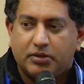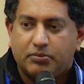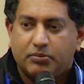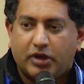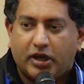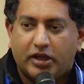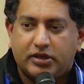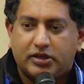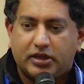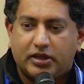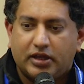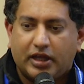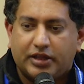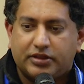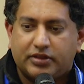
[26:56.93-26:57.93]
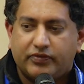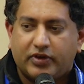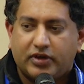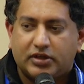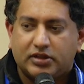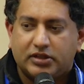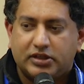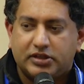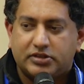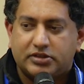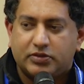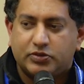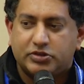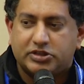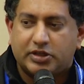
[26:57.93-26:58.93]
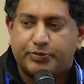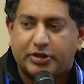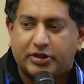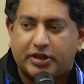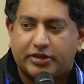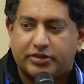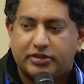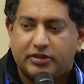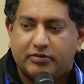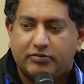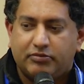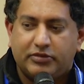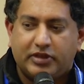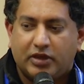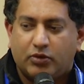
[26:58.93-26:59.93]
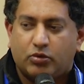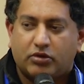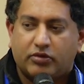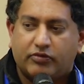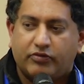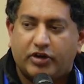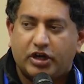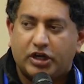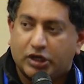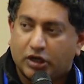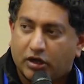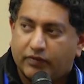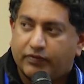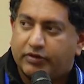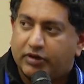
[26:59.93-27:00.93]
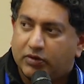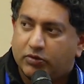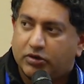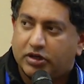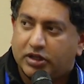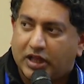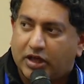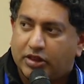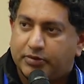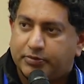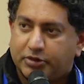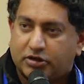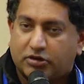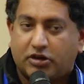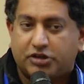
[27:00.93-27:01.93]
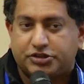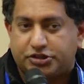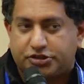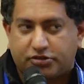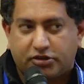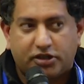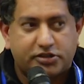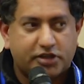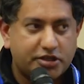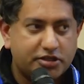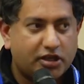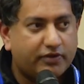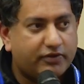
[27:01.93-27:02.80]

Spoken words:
But at the very least, it was something that they were very confident would allow them to cross the street, as I say